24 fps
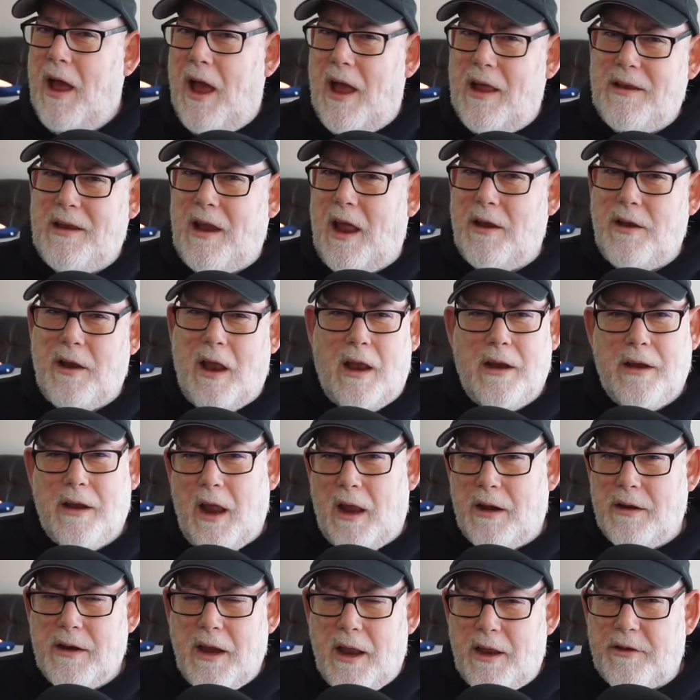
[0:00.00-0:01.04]

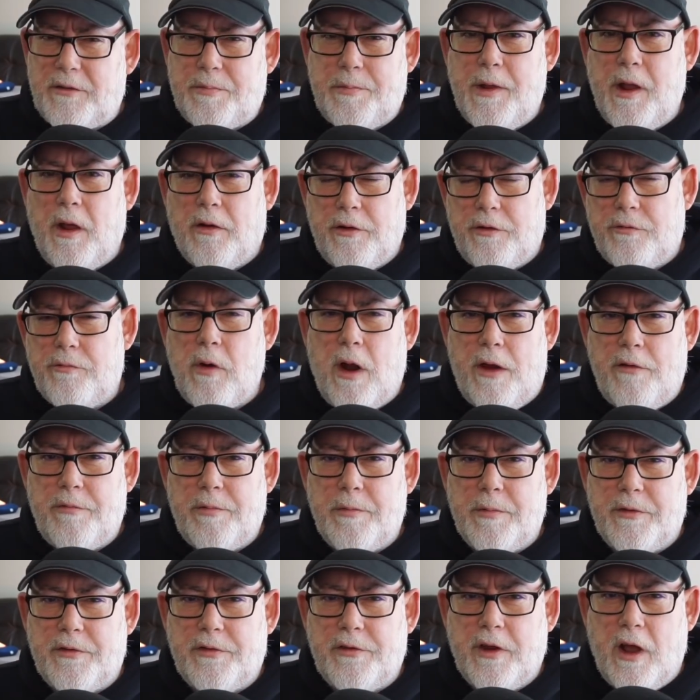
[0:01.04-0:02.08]
And let's be honest right
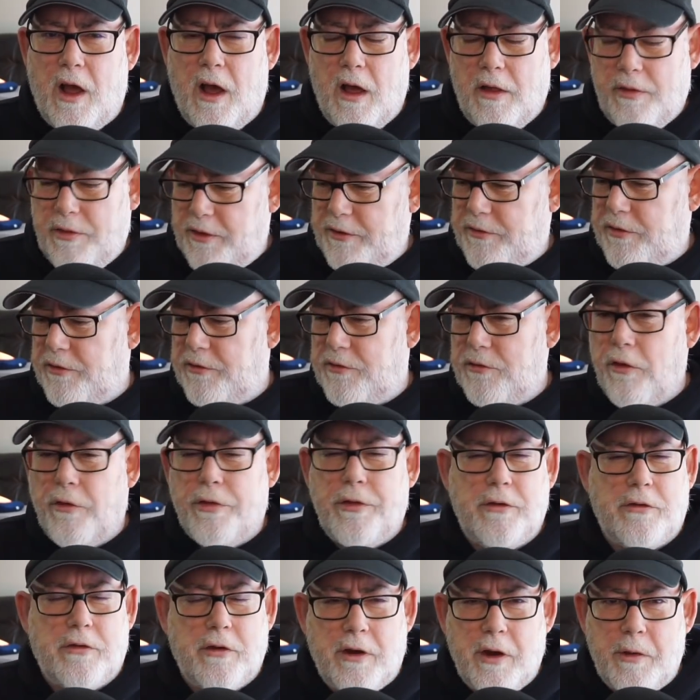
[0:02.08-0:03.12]
from the start, this is
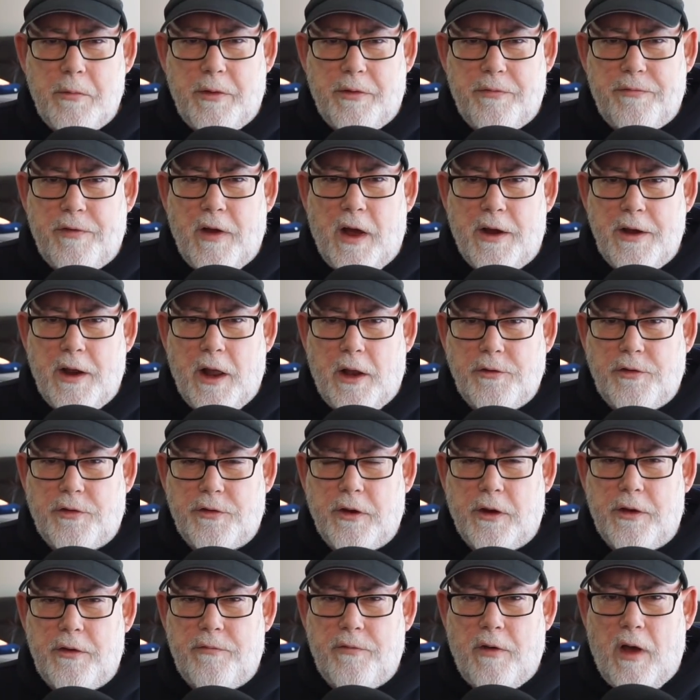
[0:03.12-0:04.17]
nothing to do with
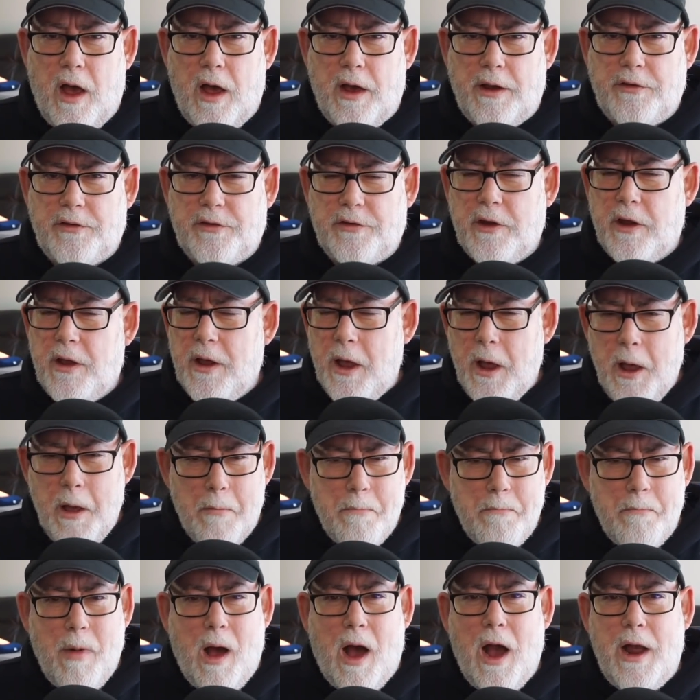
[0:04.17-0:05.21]
financial advice.
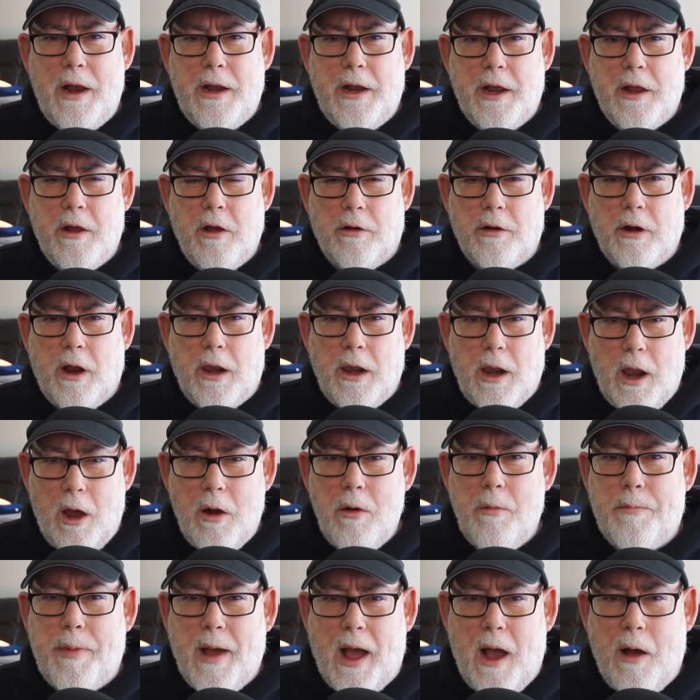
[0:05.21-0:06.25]
Mining on a
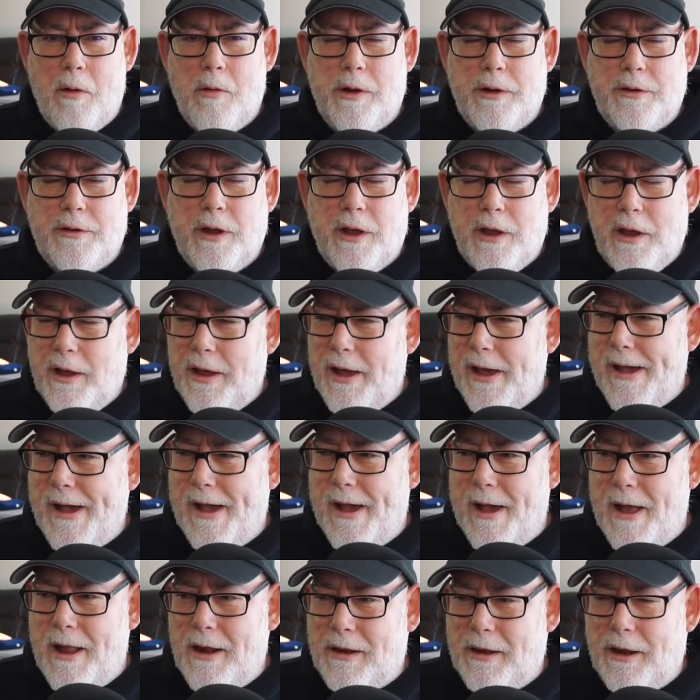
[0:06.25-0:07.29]
low-powered
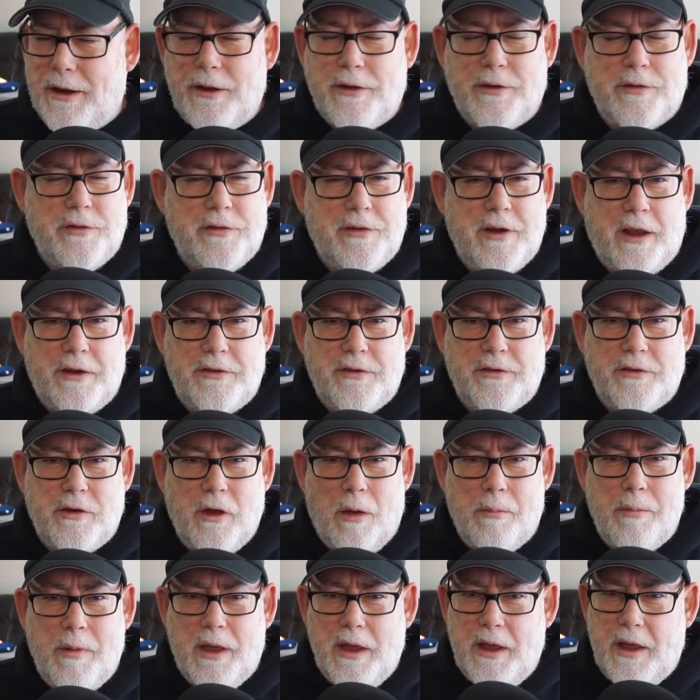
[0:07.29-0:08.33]
Linux
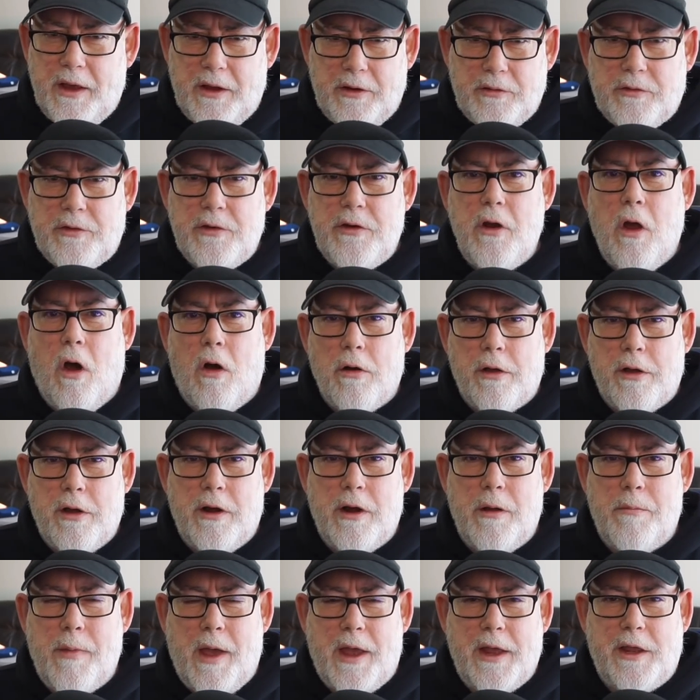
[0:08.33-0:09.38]
desktop is not
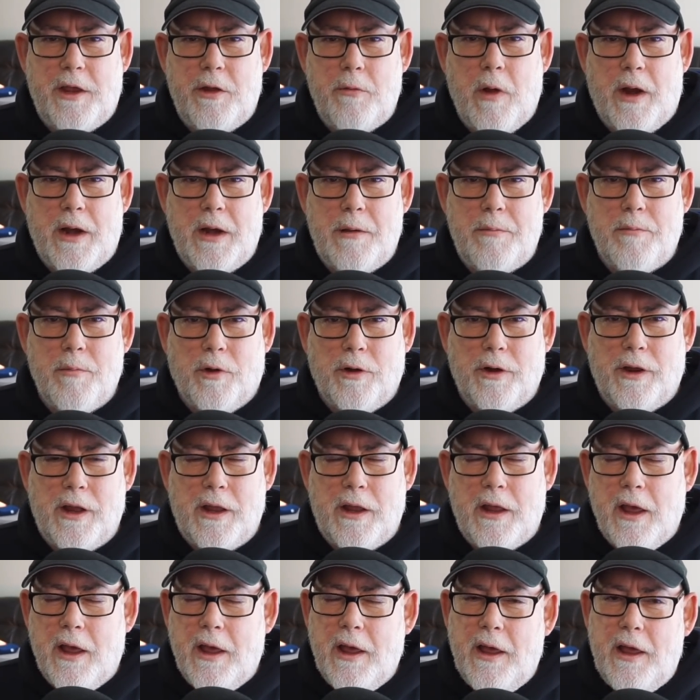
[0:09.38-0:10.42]
going to make you any money.